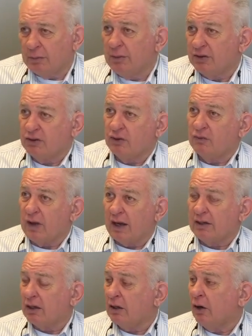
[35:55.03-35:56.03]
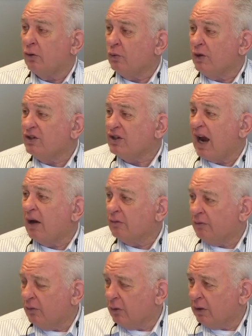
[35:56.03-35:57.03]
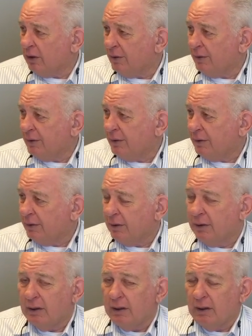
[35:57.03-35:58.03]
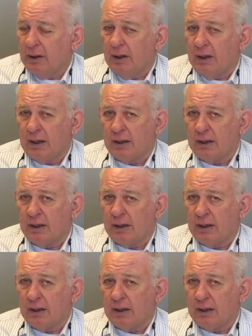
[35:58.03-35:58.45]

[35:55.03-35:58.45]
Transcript: but you've got to go reach out for it.